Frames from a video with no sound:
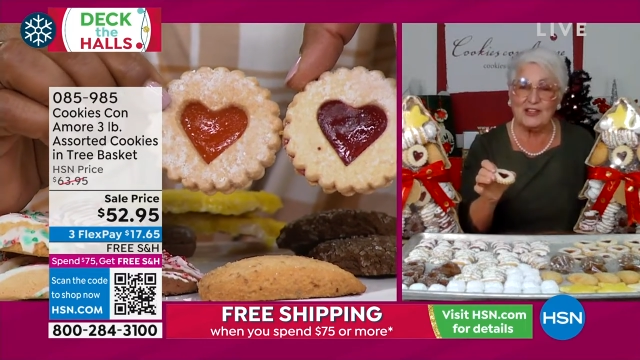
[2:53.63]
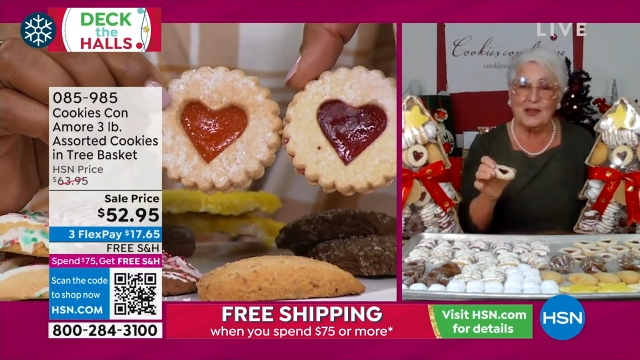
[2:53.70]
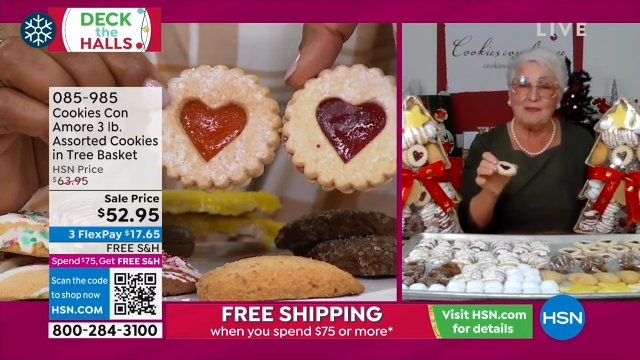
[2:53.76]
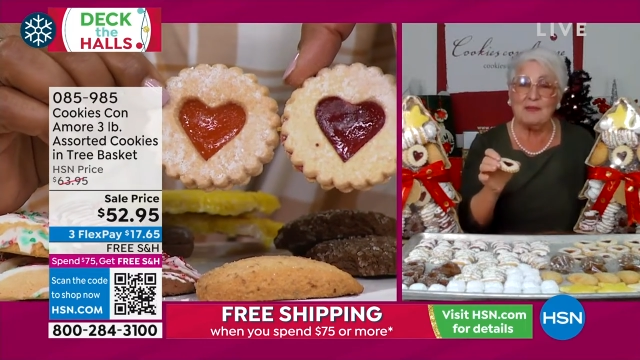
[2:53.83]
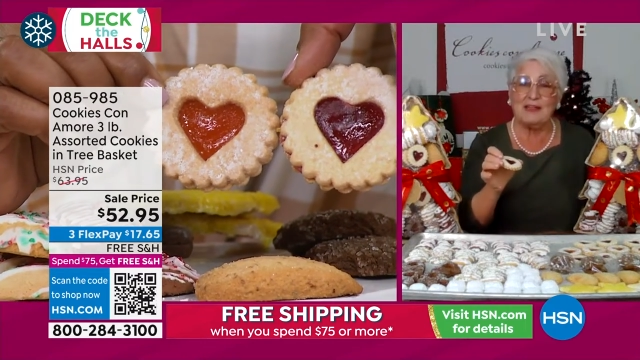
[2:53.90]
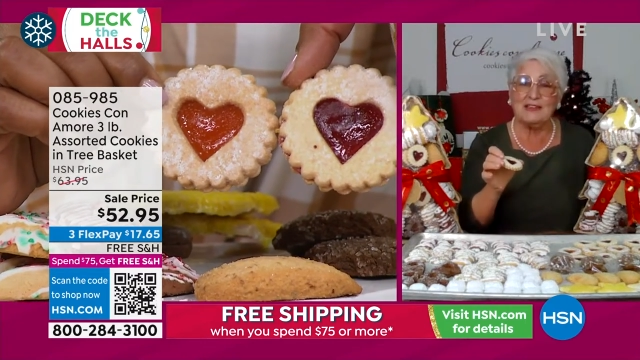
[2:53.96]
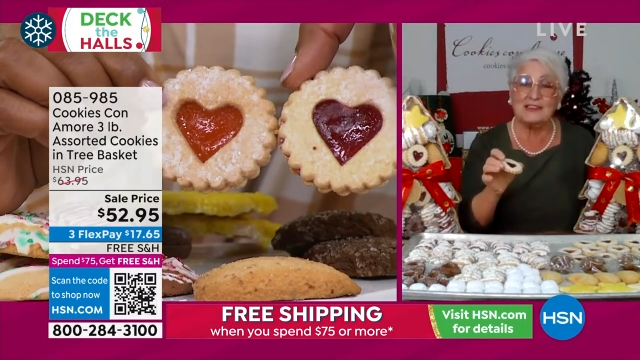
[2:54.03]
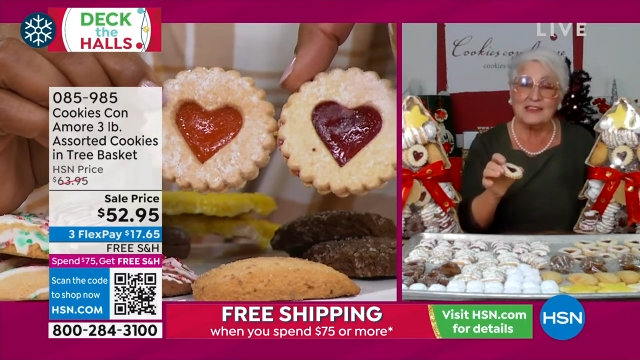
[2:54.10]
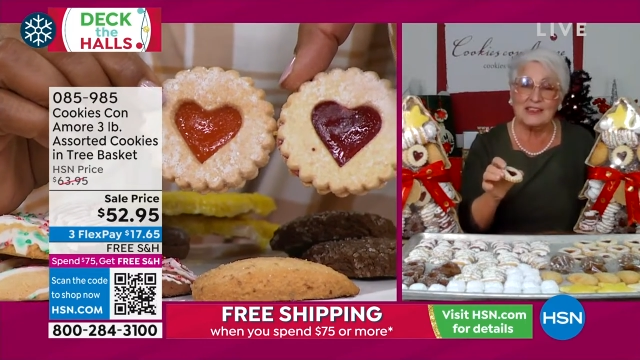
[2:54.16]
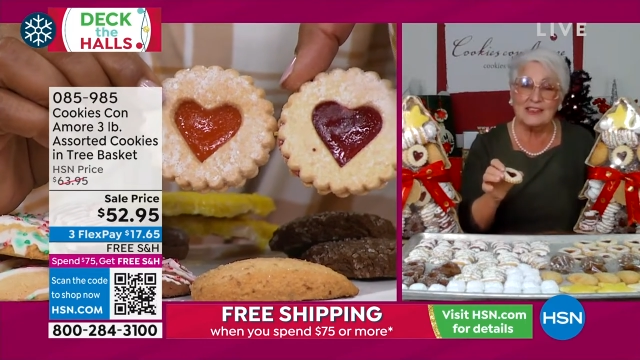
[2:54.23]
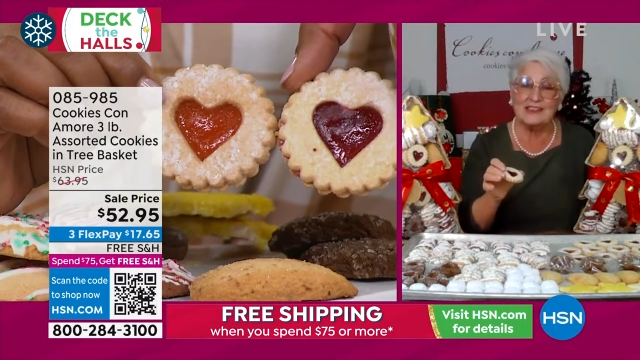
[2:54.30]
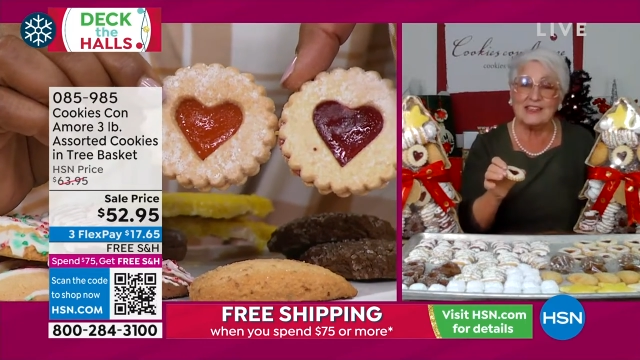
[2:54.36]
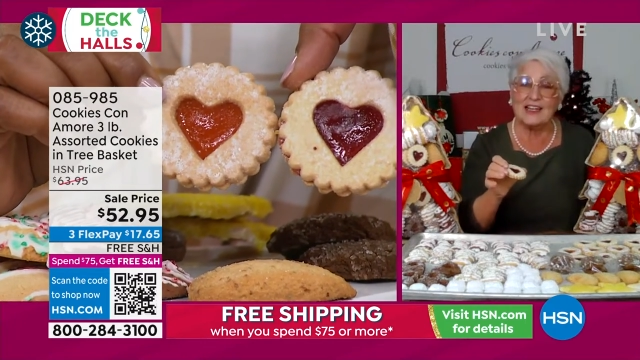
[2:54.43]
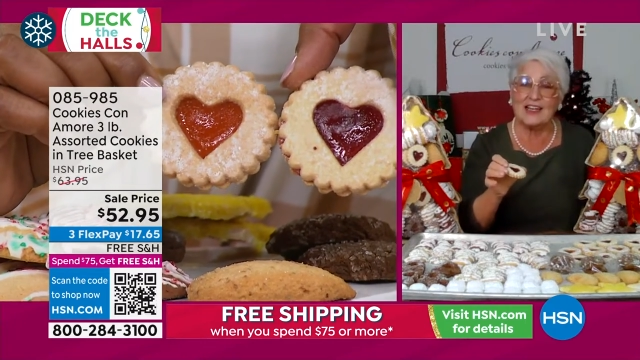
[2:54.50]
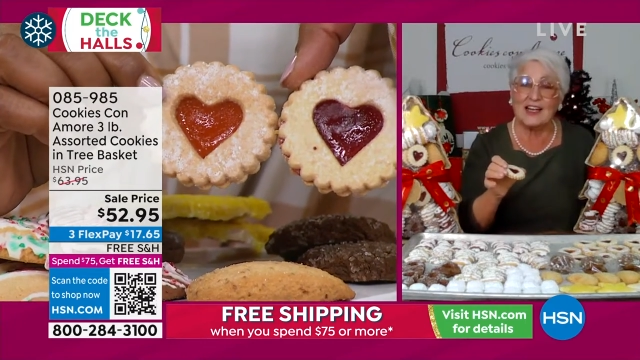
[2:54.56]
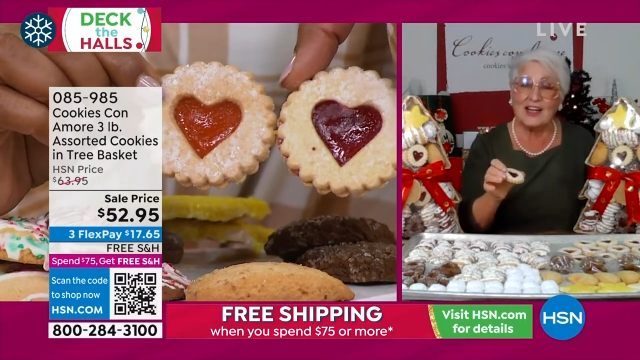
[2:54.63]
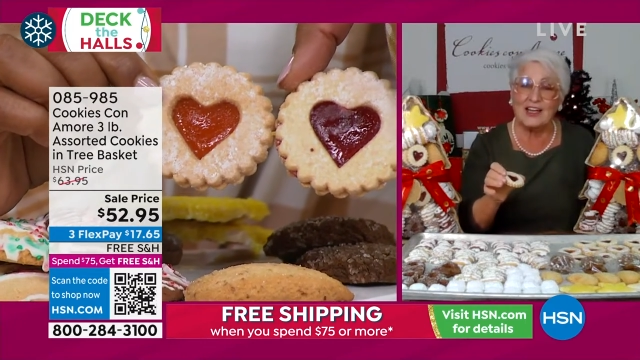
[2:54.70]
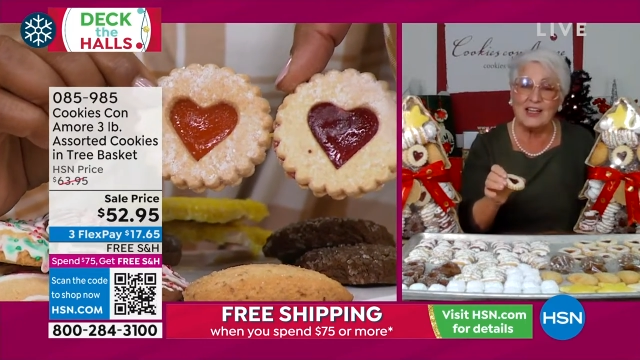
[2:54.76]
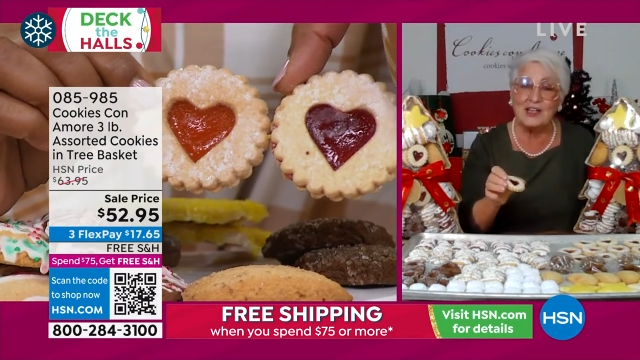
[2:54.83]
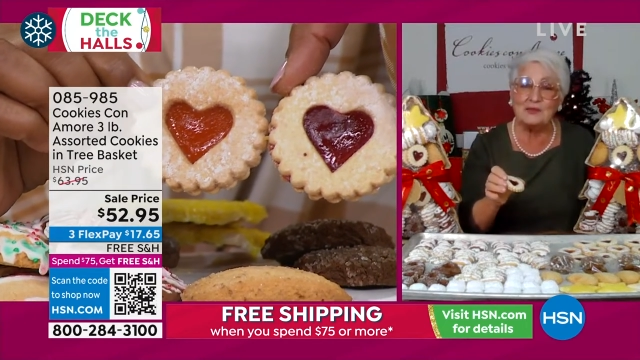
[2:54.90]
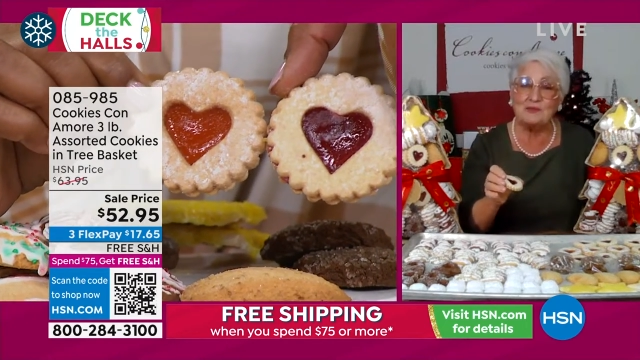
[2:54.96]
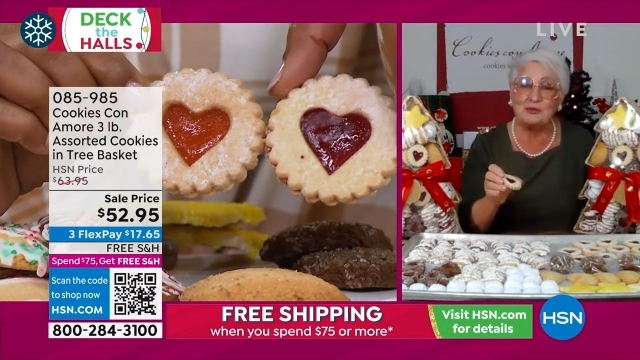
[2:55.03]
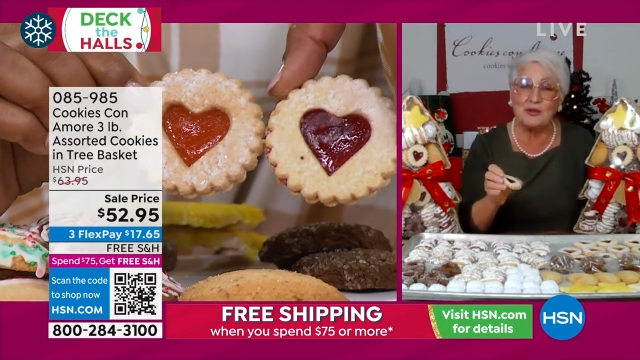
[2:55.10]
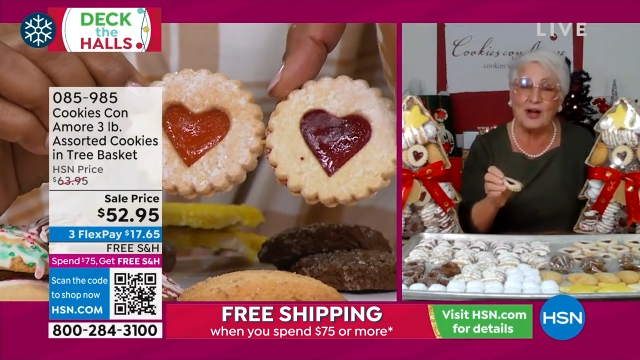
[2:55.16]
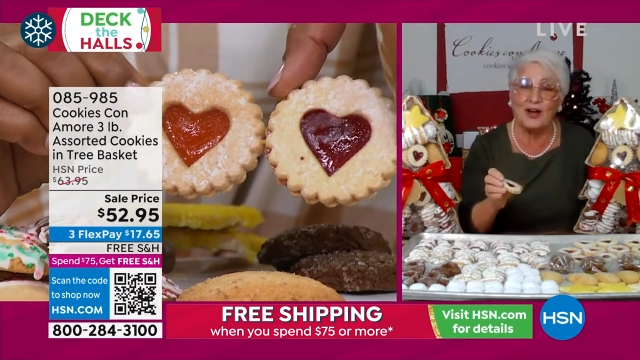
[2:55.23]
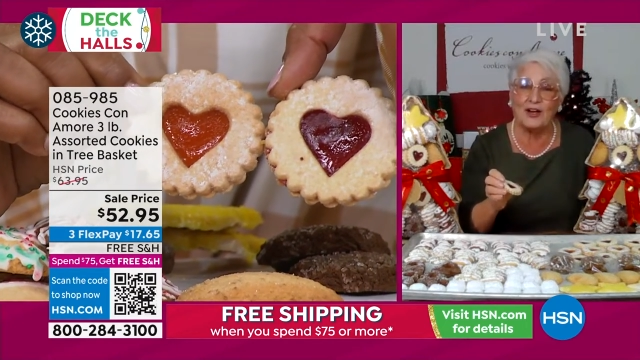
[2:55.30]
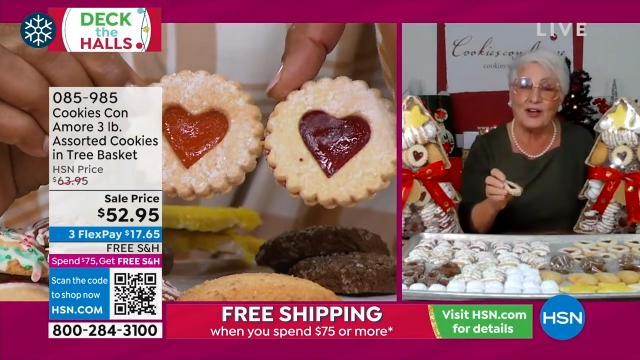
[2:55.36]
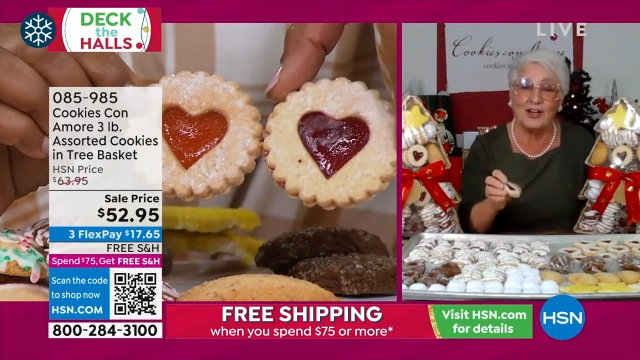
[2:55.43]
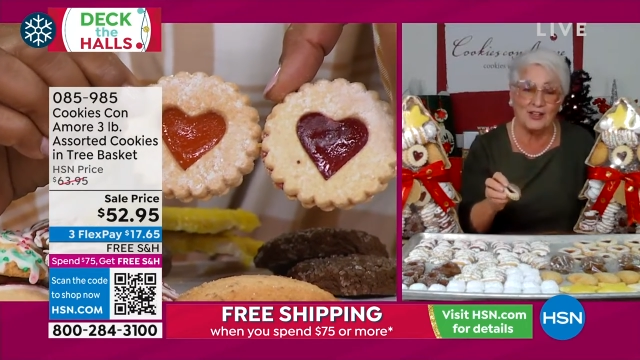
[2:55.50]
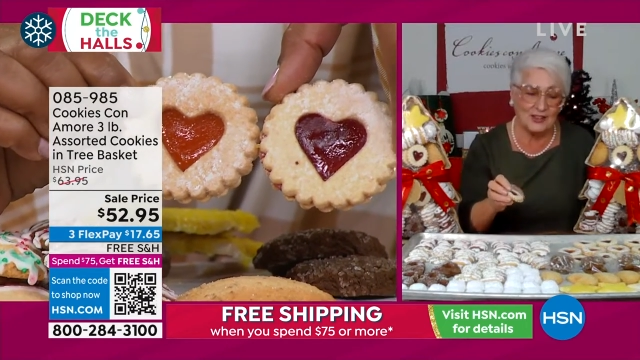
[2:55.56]
they make is a clean
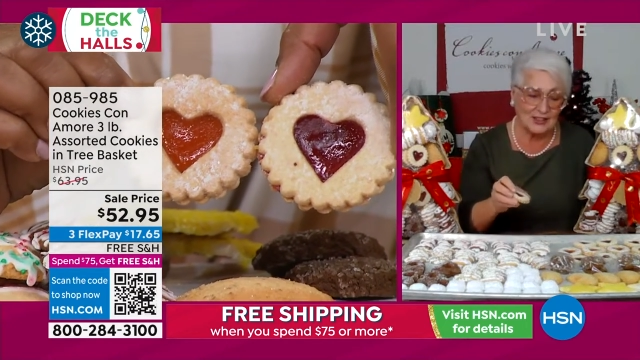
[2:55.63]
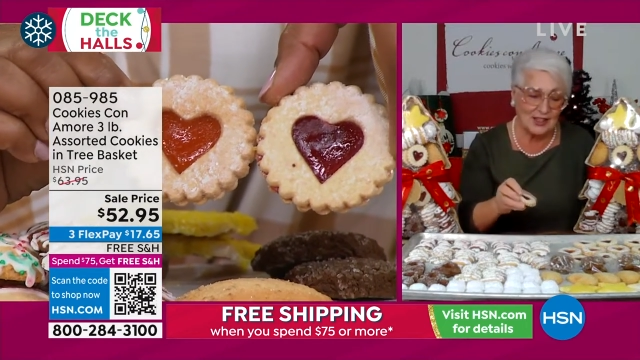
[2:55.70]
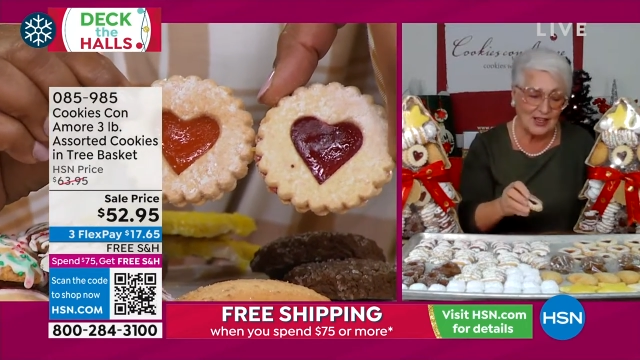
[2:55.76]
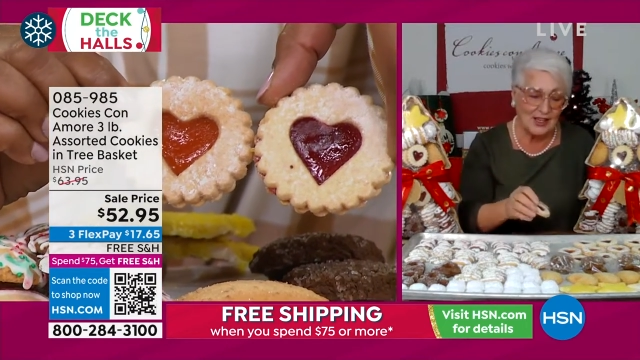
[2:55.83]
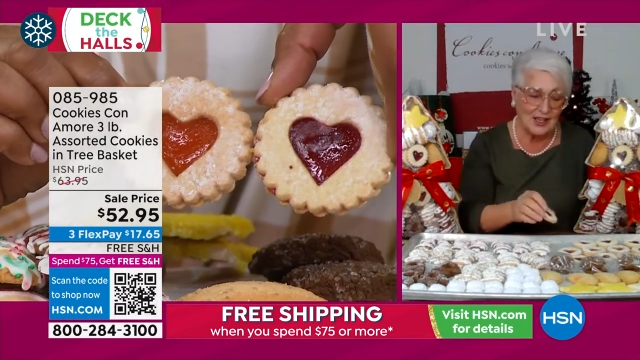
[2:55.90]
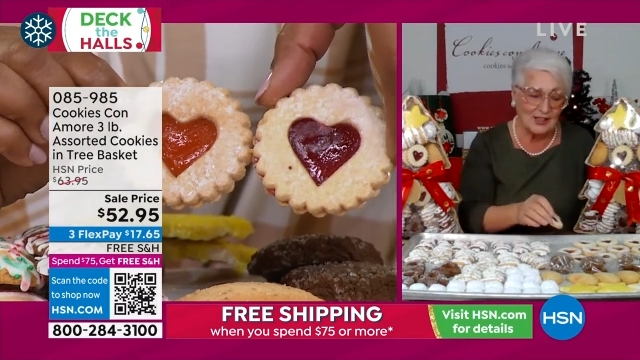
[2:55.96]
product,